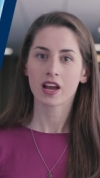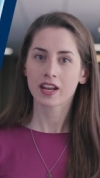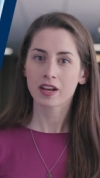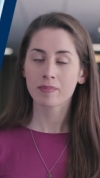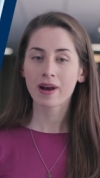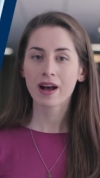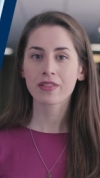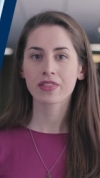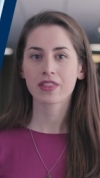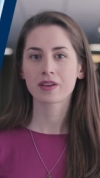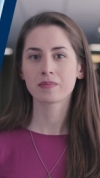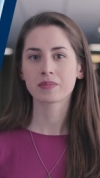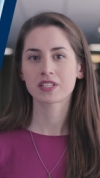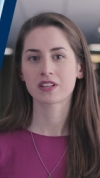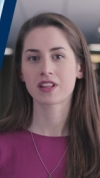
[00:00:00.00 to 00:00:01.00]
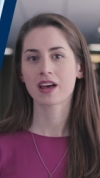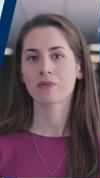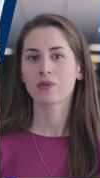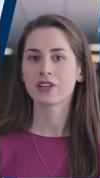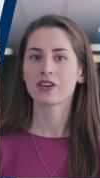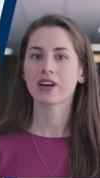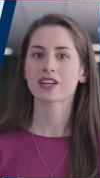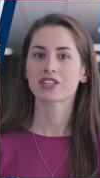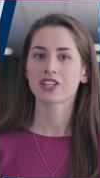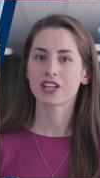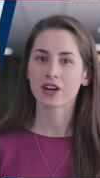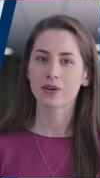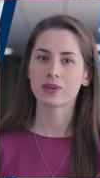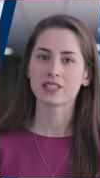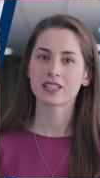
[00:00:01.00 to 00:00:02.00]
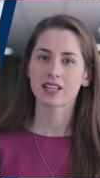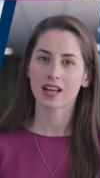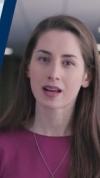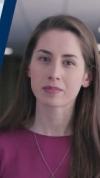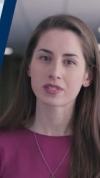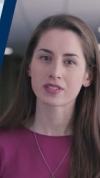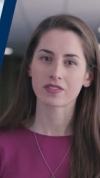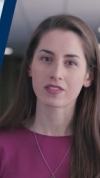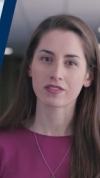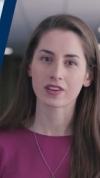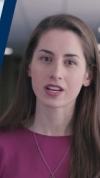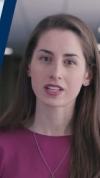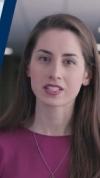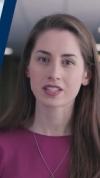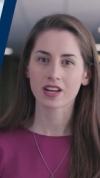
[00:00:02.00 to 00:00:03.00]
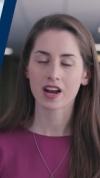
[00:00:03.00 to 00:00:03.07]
learn about them so that when you actually go into the labs for the first